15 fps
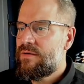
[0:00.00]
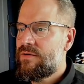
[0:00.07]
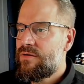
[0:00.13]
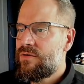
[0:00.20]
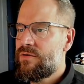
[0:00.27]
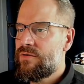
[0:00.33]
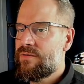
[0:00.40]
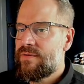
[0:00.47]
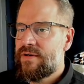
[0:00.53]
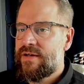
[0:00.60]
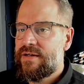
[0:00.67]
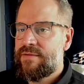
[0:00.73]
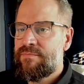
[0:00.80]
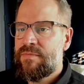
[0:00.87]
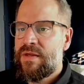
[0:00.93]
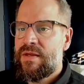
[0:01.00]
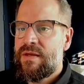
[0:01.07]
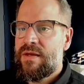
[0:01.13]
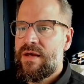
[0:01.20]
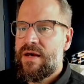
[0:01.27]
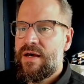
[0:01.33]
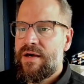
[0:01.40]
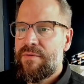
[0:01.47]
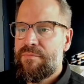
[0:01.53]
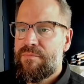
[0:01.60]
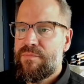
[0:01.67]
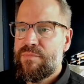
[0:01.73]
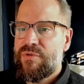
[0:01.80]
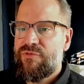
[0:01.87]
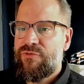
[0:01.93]
All right.
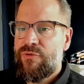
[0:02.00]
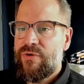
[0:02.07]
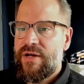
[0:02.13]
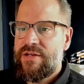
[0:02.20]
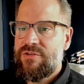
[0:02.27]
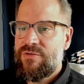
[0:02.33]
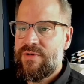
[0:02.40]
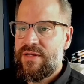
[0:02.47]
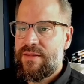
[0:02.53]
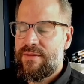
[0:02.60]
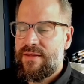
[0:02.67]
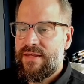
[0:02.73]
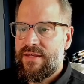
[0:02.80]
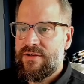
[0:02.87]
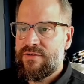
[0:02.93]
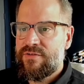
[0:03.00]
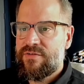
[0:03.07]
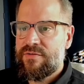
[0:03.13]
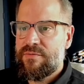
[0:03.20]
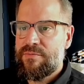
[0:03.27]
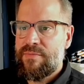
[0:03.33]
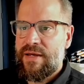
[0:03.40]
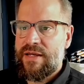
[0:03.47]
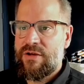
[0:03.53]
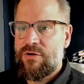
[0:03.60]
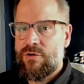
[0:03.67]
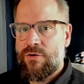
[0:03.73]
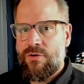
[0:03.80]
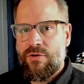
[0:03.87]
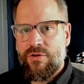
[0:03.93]
Before I do anything else, my
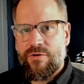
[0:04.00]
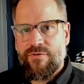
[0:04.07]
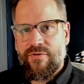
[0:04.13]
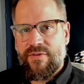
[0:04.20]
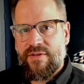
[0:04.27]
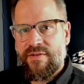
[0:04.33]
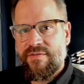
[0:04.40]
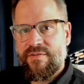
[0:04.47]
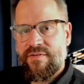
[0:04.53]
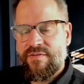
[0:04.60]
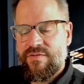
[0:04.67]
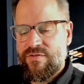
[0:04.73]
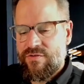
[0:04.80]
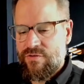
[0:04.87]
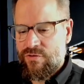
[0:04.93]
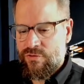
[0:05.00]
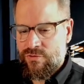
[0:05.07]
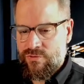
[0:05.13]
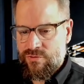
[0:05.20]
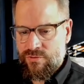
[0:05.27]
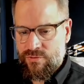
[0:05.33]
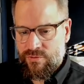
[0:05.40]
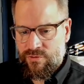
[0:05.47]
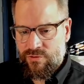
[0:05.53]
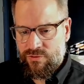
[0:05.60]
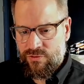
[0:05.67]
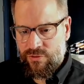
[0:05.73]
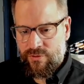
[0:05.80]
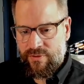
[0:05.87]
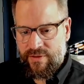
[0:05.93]
goal over this is to do
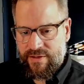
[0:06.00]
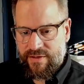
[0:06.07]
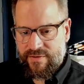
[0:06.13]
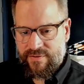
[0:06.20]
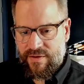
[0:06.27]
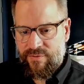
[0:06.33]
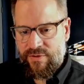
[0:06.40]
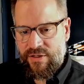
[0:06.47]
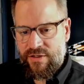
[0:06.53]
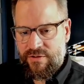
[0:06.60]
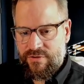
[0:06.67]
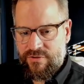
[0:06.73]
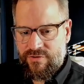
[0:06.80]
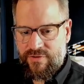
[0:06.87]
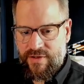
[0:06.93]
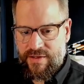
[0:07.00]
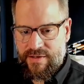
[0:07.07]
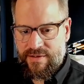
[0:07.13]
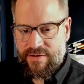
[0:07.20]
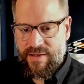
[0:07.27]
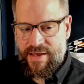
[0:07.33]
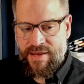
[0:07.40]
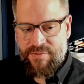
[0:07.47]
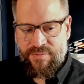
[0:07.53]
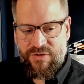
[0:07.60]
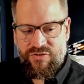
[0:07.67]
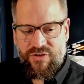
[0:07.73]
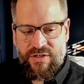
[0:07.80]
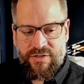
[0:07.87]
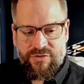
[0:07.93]
2 things. I want to understand how
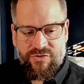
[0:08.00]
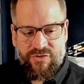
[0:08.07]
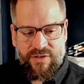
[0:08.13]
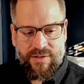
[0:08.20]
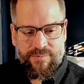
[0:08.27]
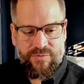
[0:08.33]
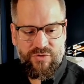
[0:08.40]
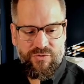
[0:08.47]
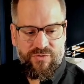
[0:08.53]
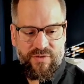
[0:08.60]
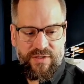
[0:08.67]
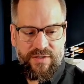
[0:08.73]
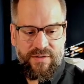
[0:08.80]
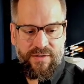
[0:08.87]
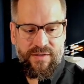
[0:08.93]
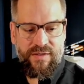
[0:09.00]
much energy I'm using